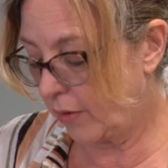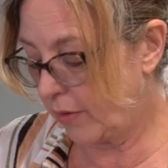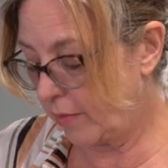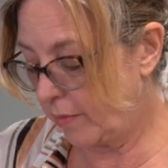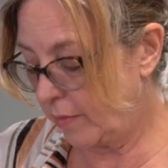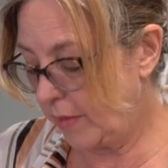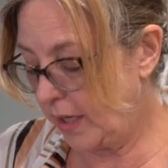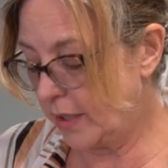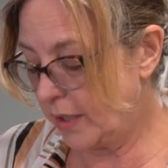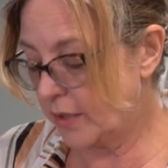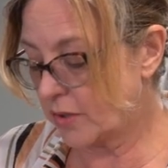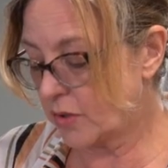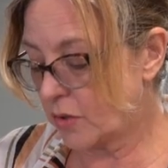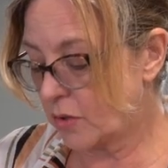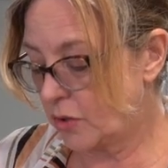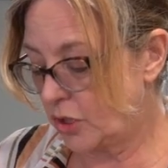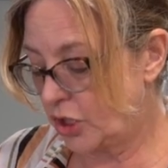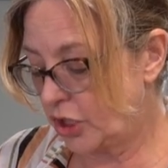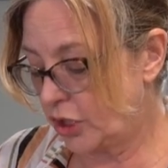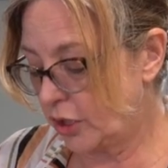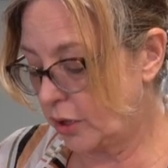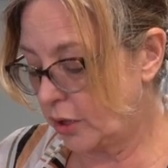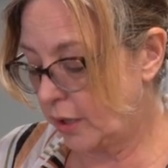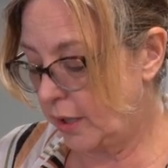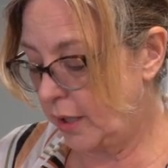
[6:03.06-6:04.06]
the meat is
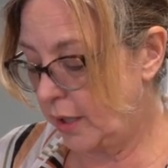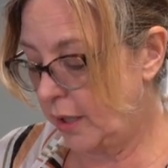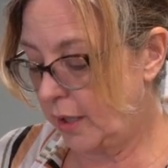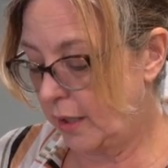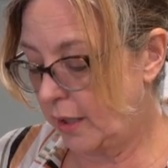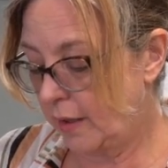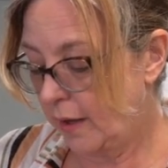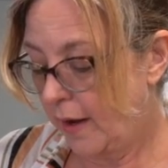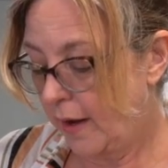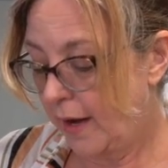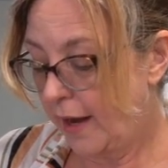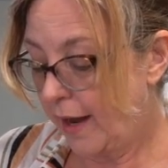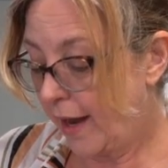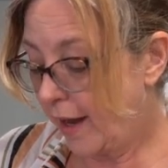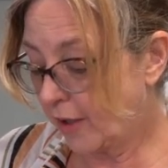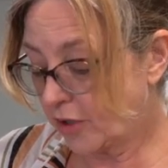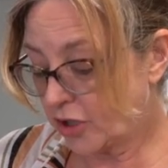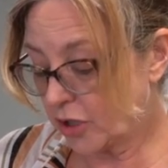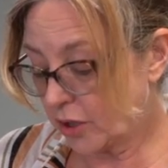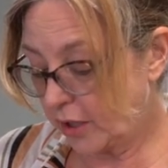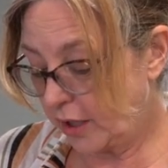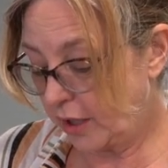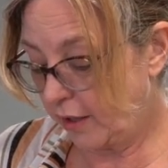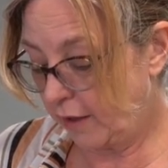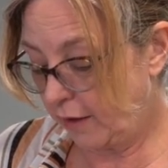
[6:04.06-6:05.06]
chilling.
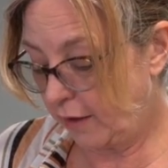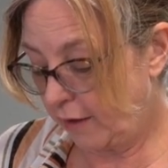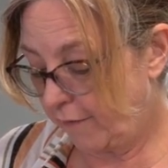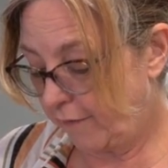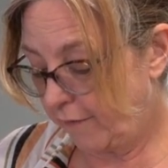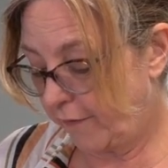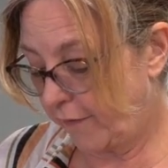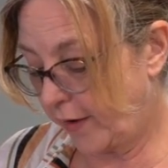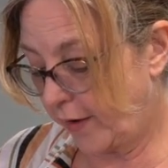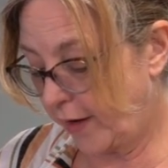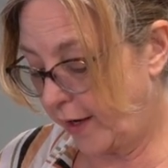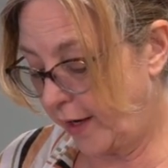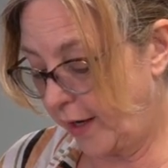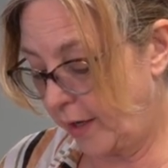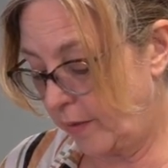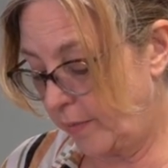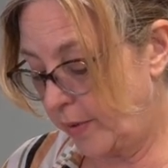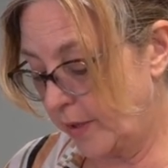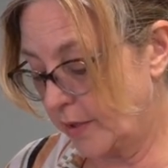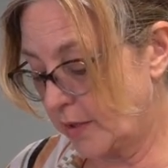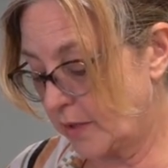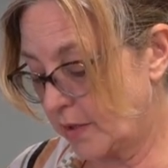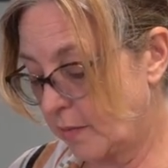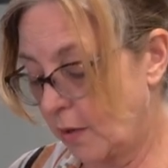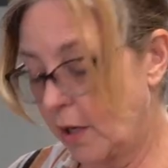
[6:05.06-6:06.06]
Actually, if I had
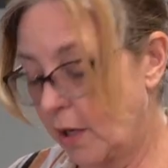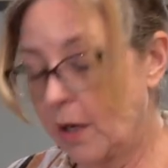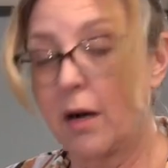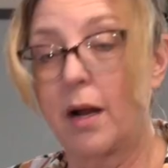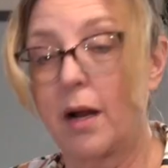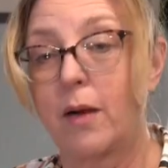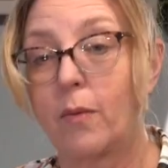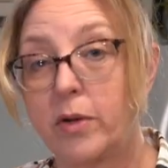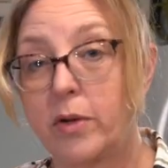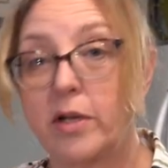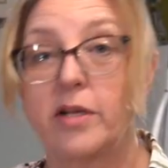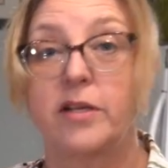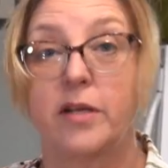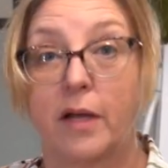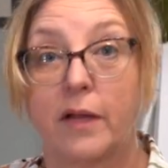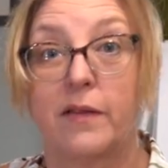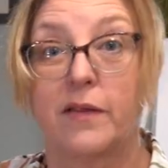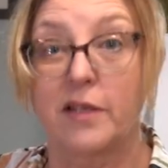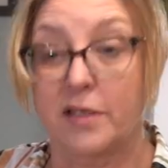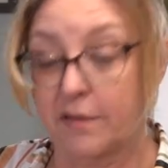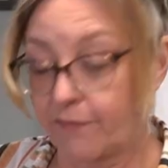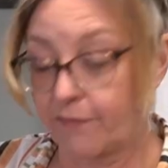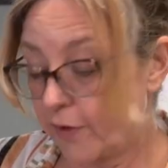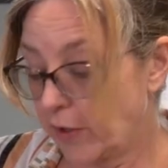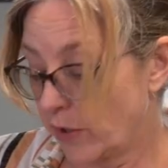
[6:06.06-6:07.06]
been smarter, I would have done
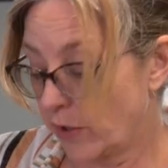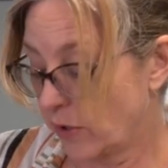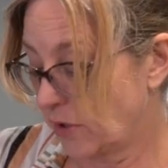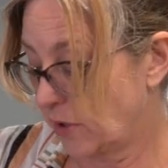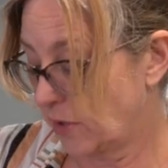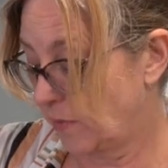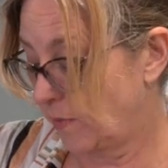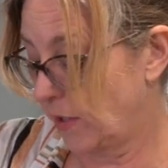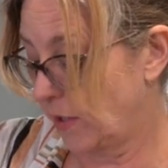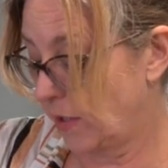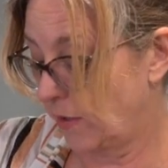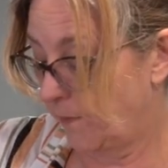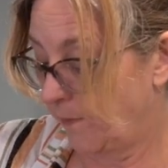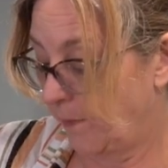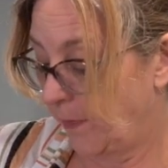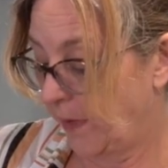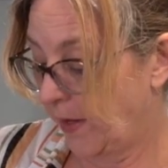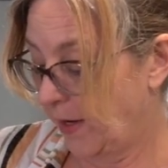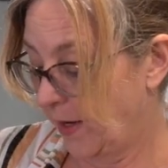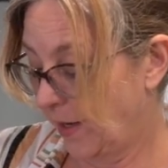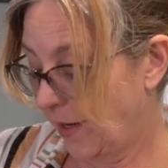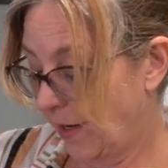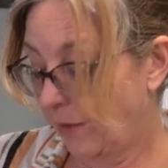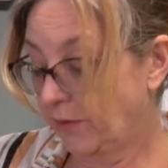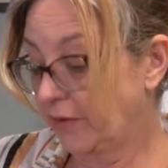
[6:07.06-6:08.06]
this first, but
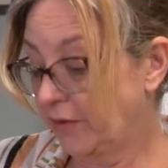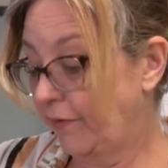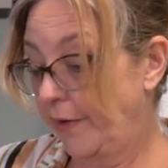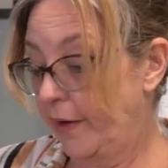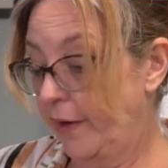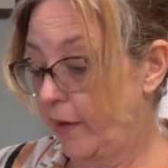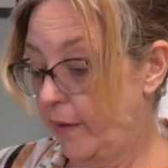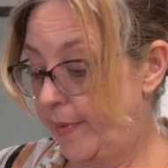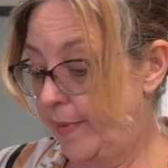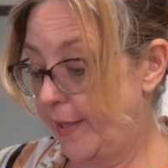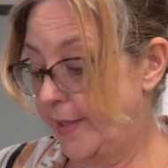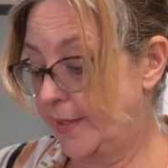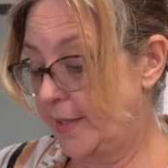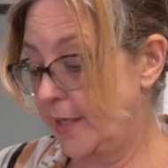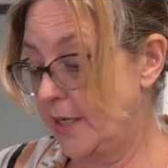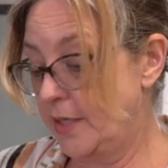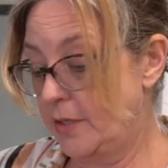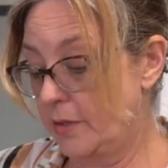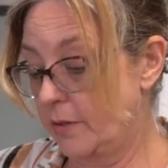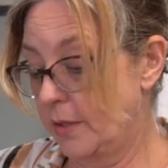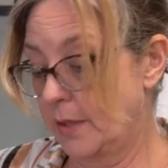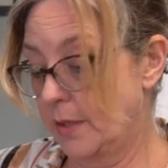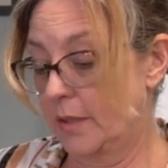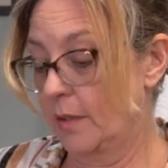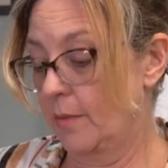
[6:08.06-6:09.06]
I was very busy
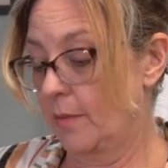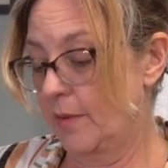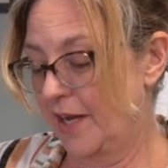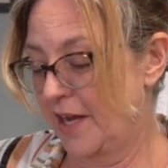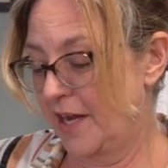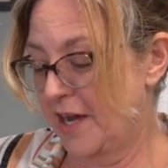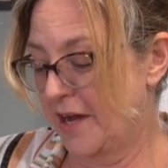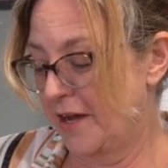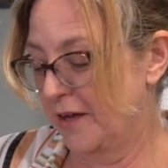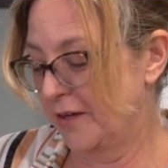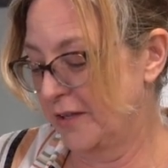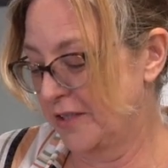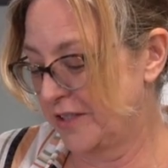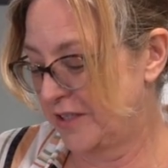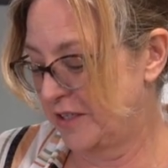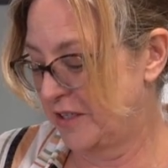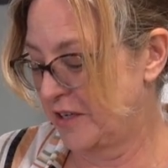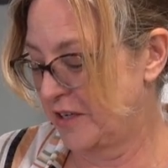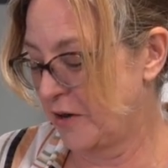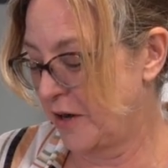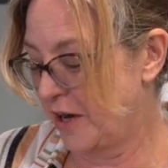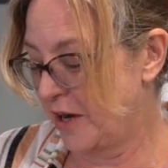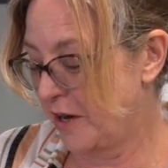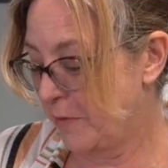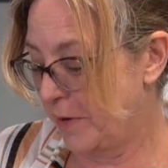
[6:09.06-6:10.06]
doing something else.
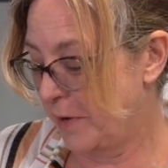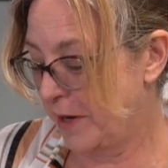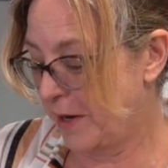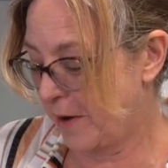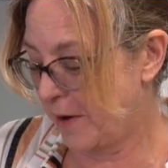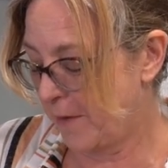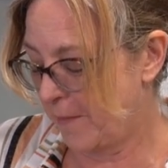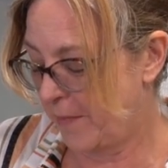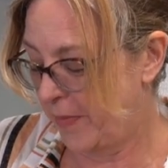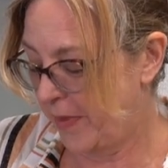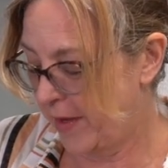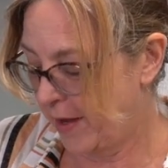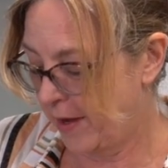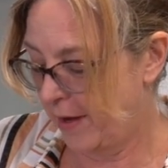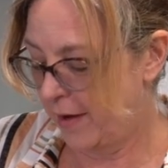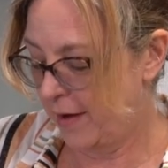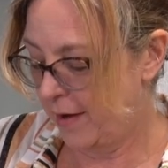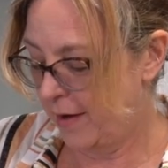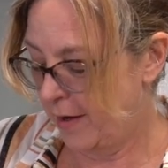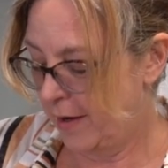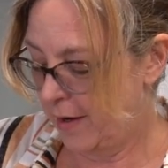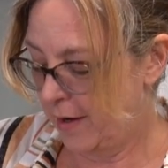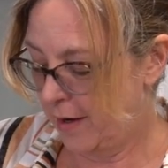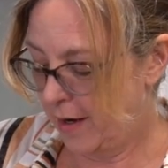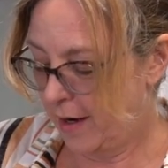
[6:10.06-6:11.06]
So here we go.
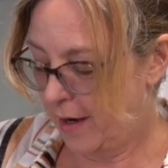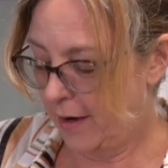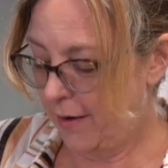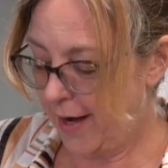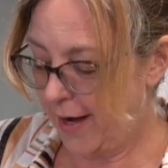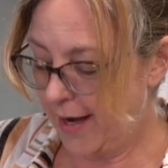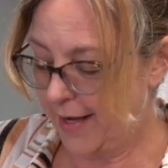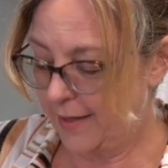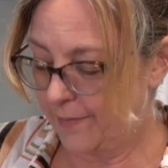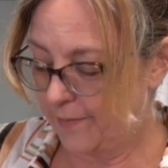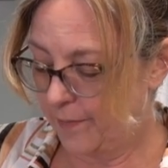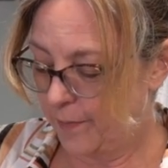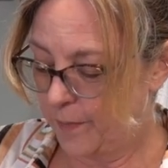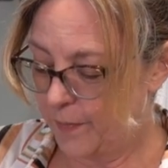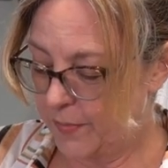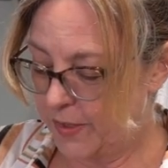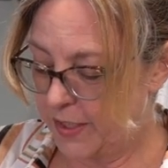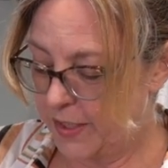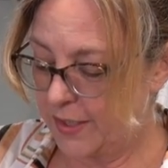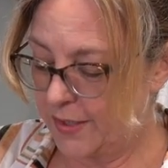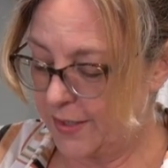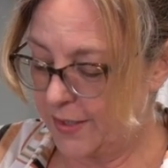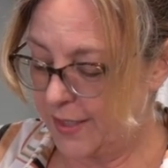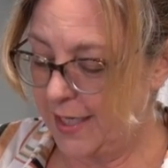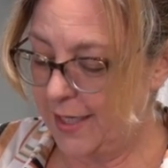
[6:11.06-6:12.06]
All right,
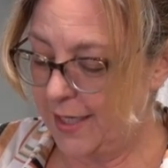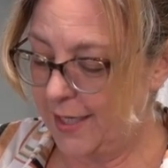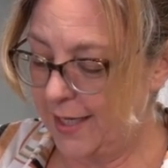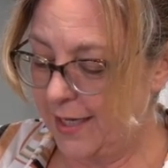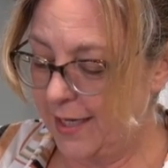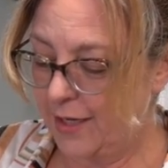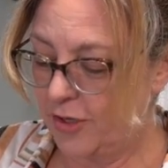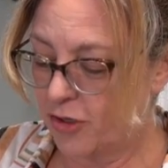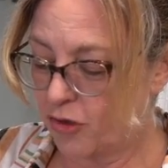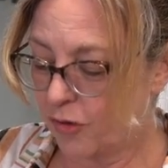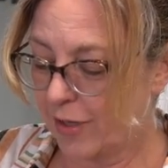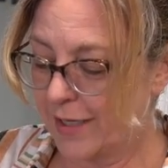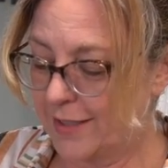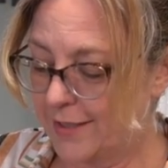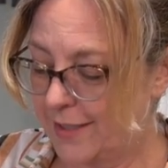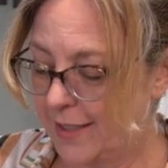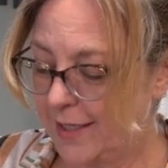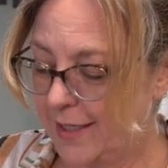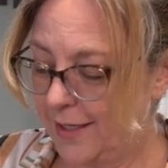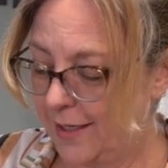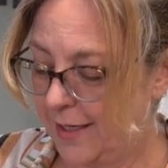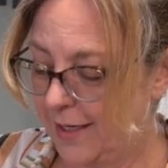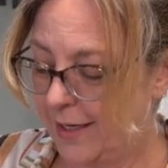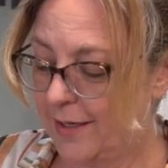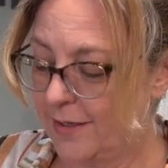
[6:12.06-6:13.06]
tzatziki
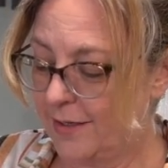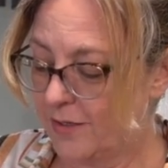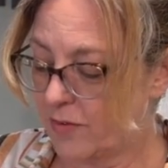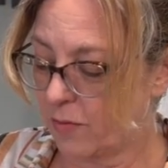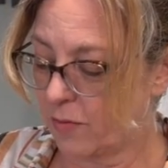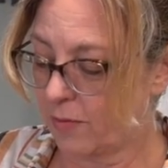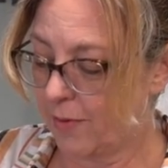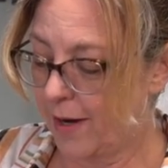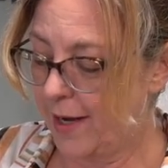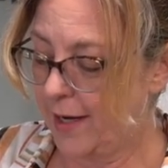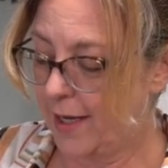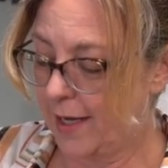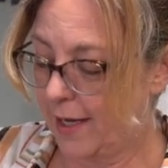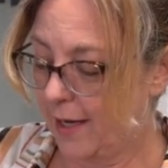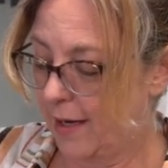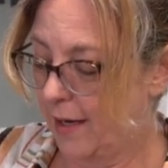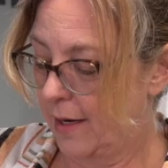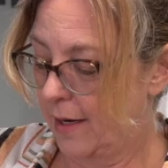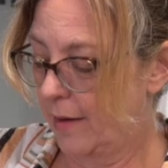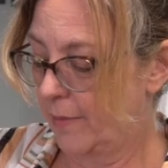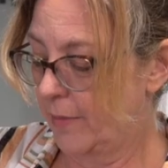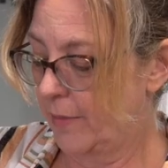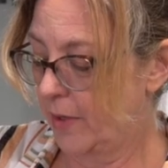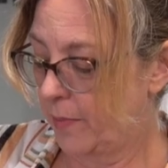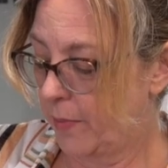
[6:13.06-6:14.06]
dressing is ready.
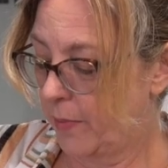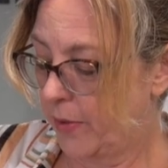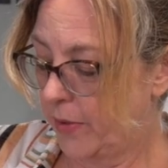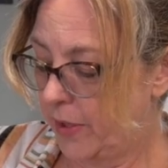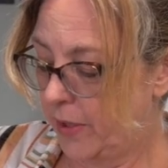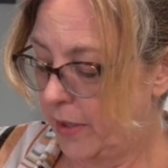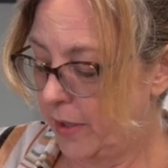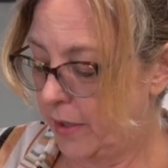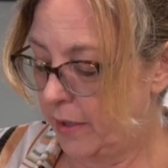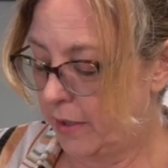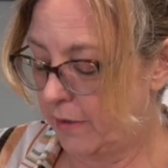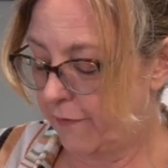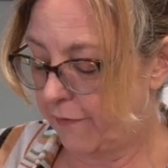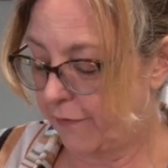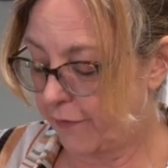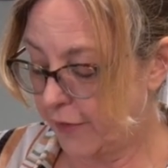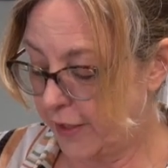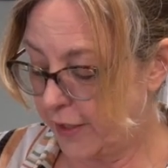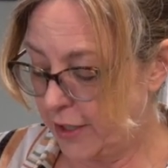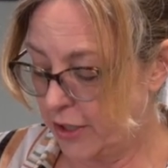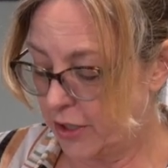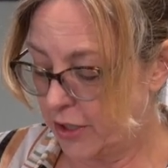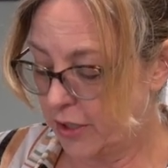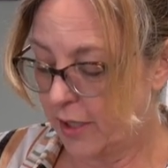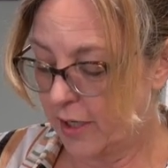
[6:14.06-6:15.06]
I'm going to put it in the
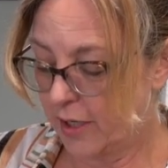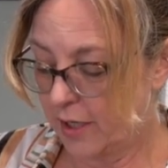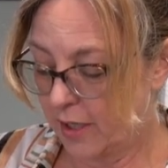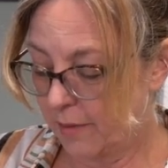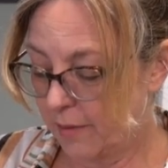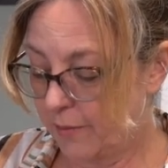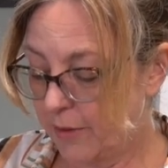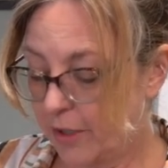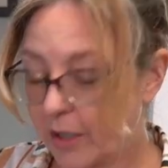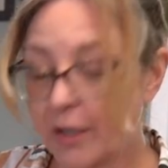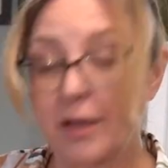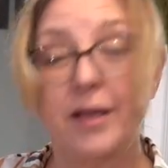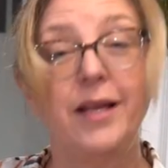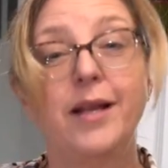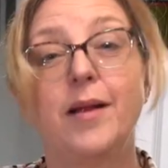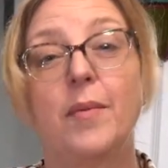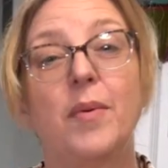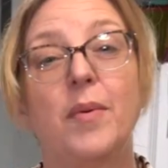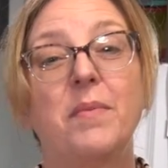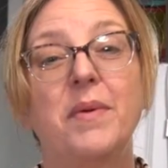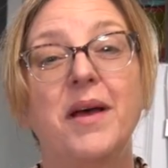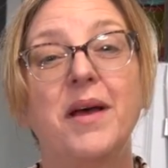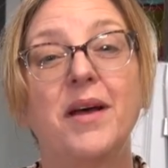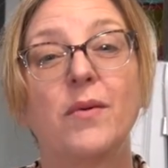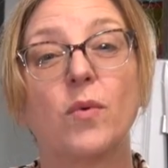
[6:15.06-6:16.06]
fridge. I'm going to clean up
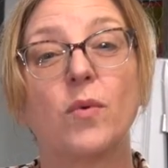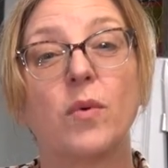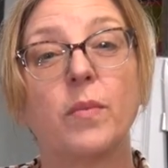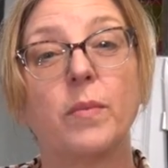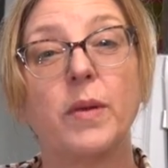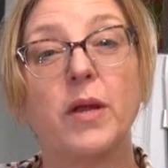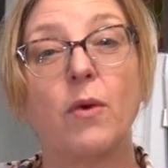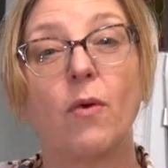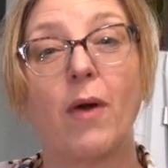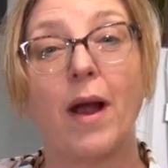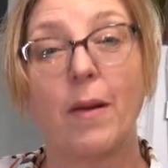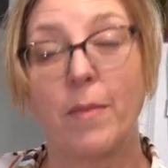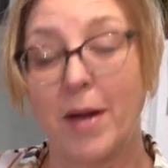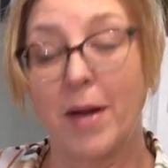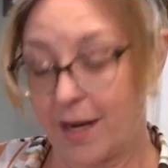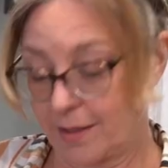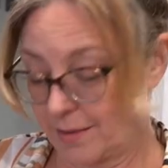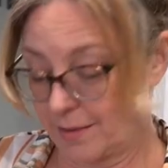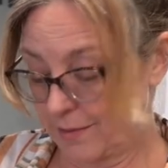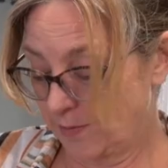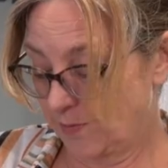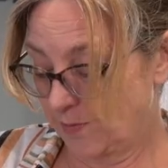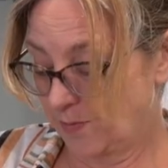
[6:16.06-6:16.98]
a bit and we'll be right back.